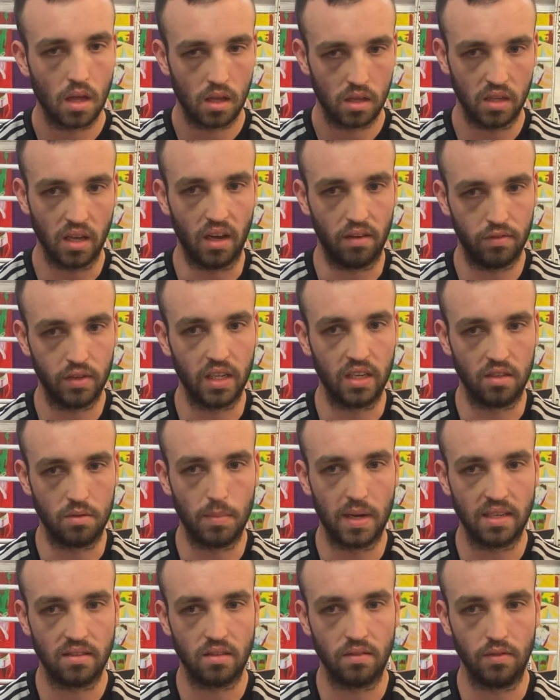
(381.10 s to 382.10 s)
Yeah, I think it's
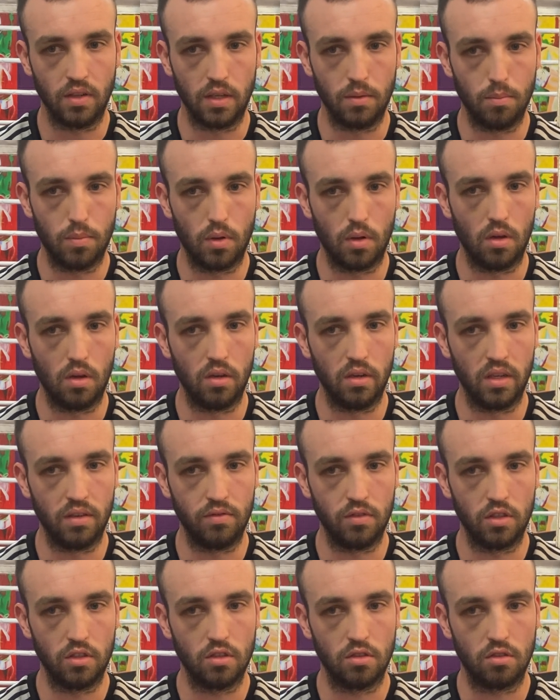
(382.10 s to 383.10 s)
massively important. If
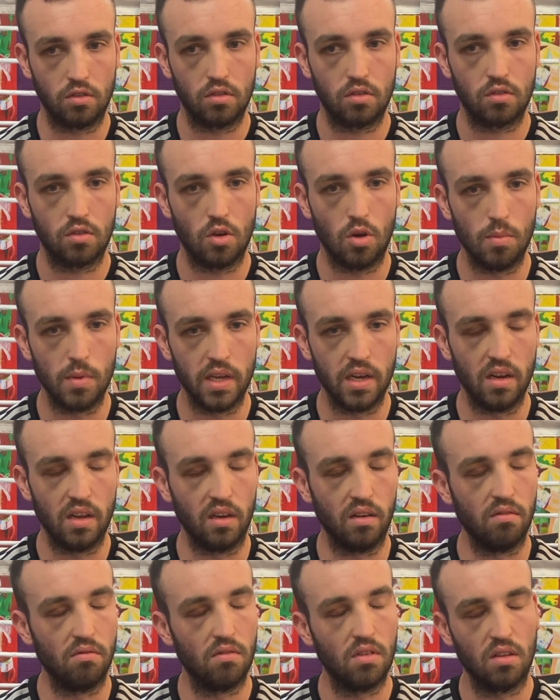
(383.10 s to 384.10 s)
you just come in
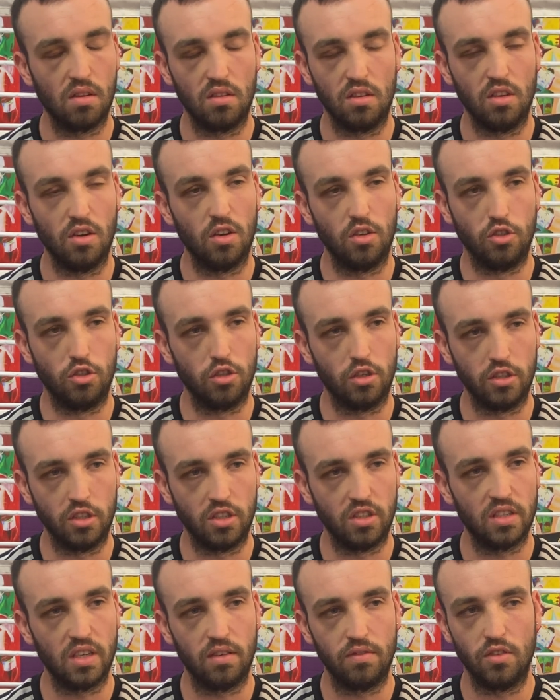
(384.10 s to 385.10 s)
and you're not enjoying
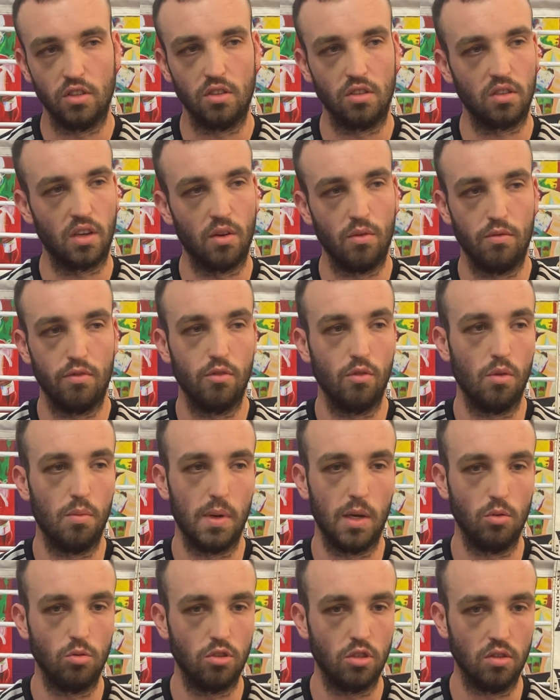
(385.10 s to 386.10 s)
yourself, you're just going through the
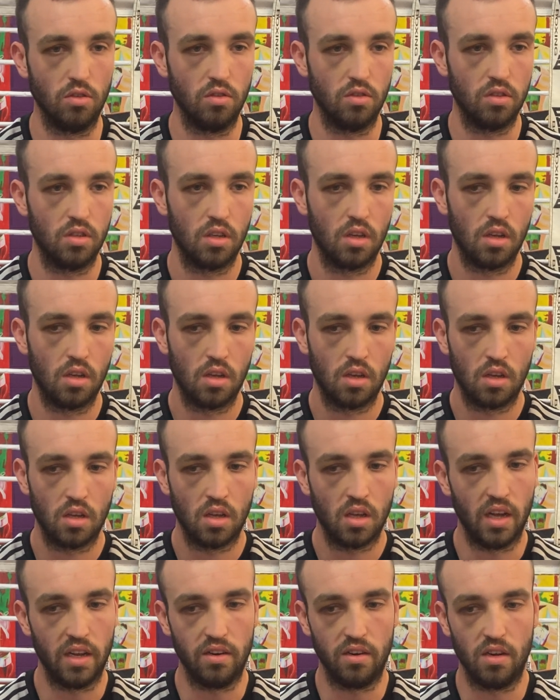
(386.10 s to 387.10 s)
motions,
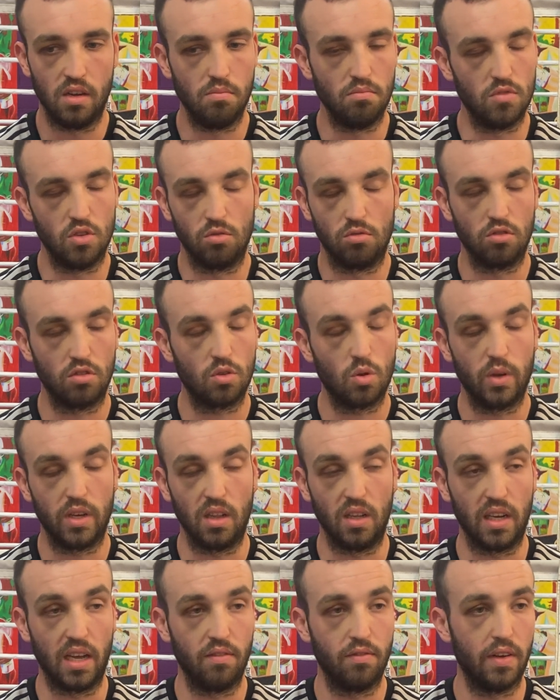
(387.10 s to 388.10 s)
and you'll just quickly
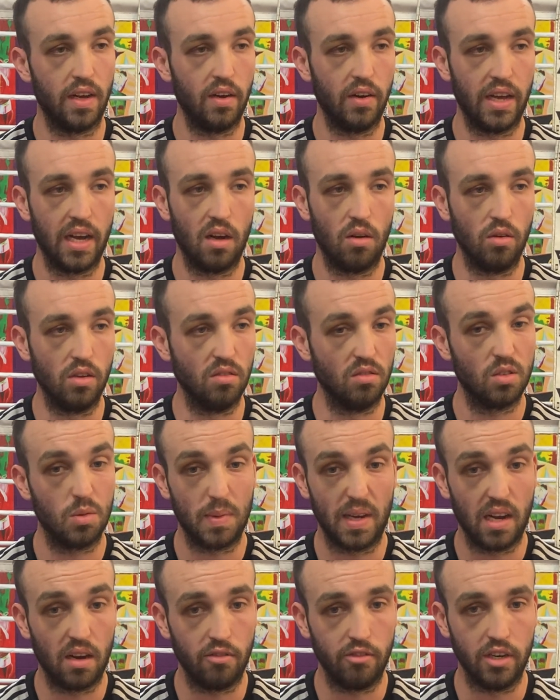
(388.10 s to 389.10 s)
get found out in
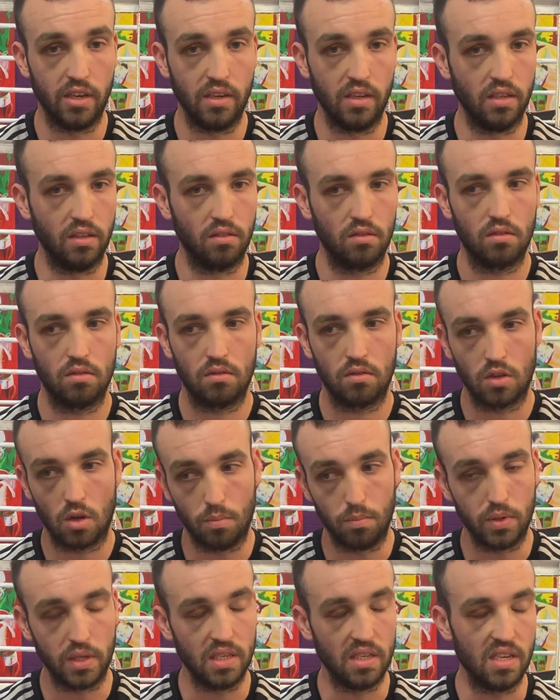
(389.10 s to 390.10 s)
sparring and
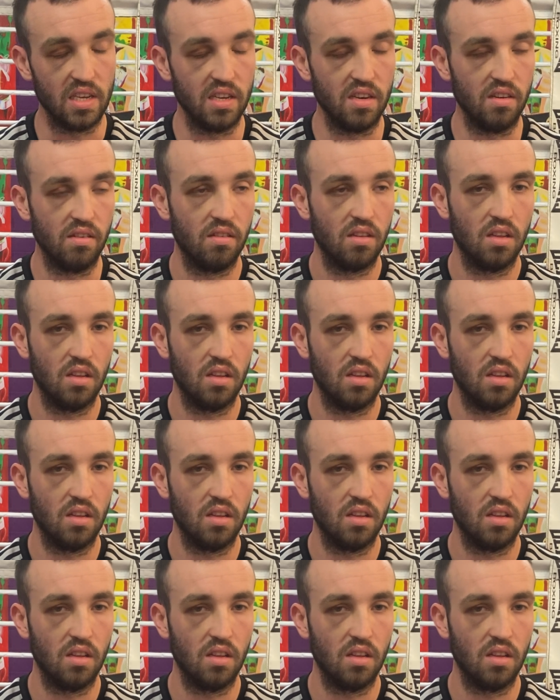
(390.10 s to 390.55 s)
competing.